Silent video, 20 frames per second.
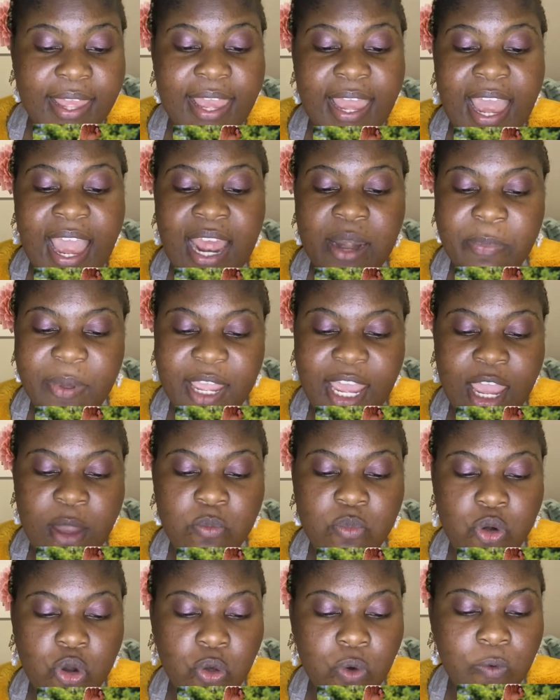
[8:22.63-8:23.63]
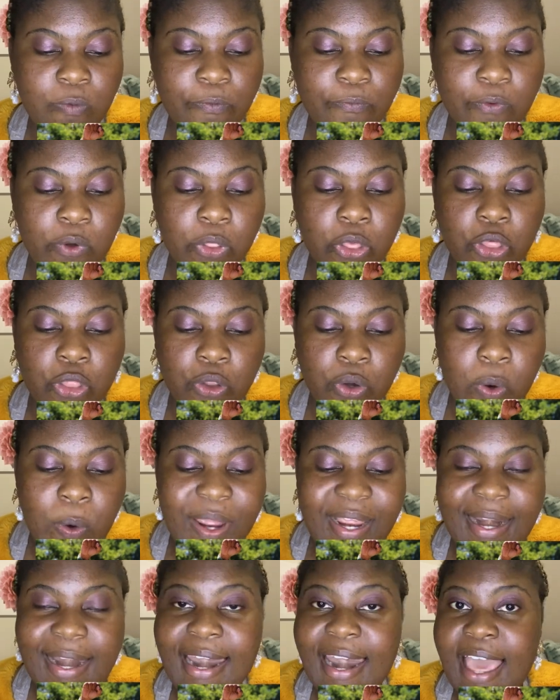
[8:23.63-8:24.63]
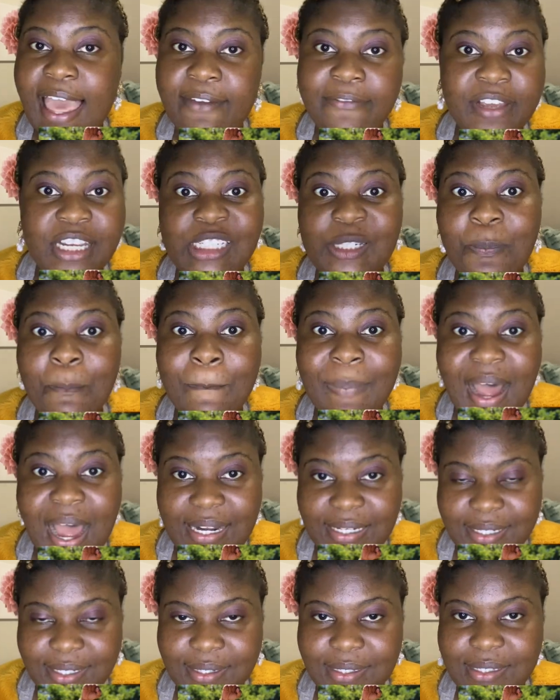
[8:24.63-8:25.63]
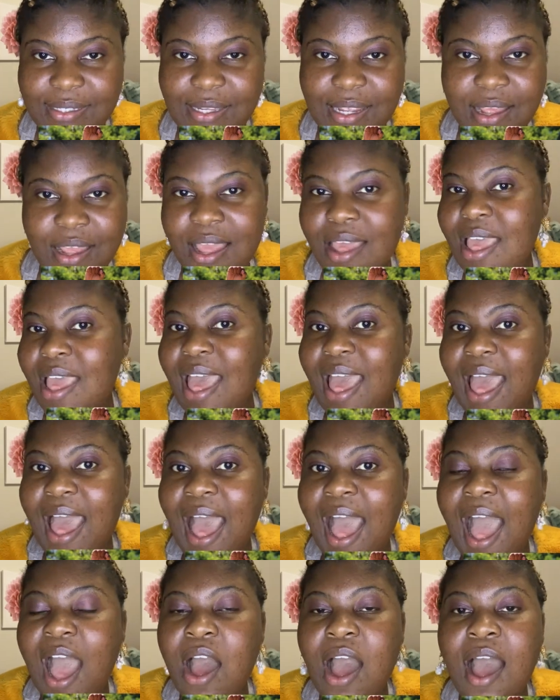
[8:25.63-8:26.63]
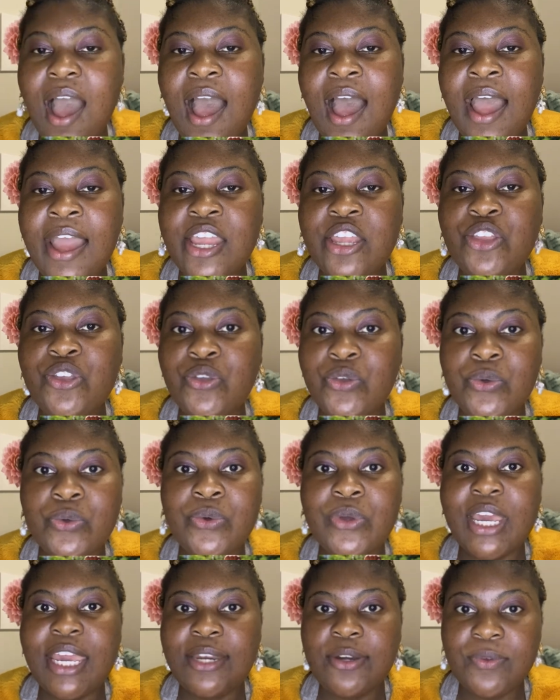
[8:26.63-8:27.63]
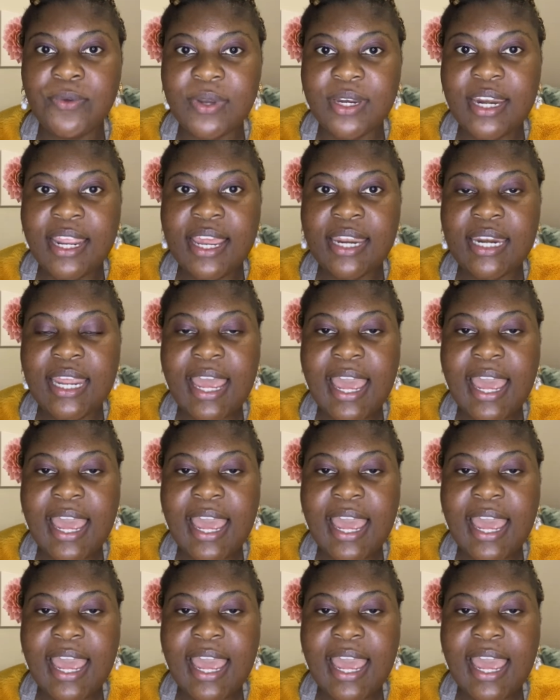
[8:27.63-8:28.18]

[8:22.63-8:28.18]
and became known for throwing lavish parties. I knew Kenny Kunene